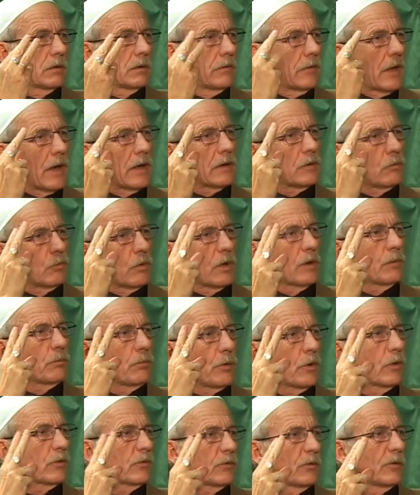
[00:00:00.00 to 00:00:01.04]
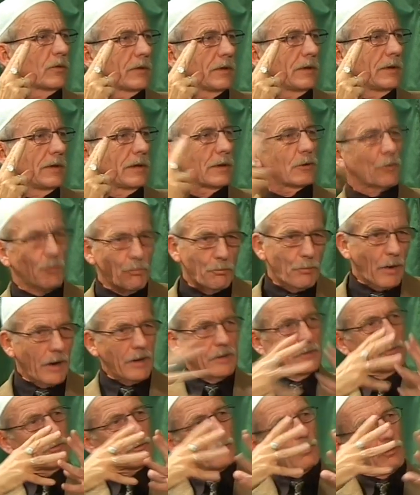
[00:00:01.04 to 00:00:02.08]
That one person, he
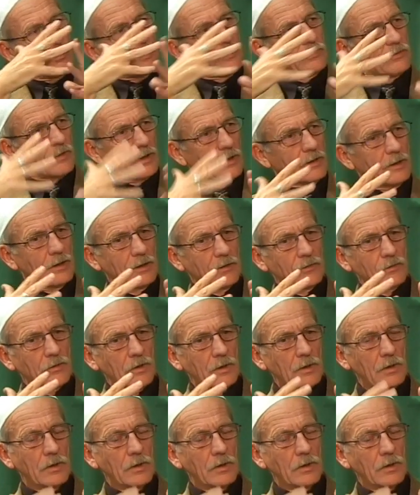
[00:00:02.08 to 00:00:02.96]
combines all these ideas.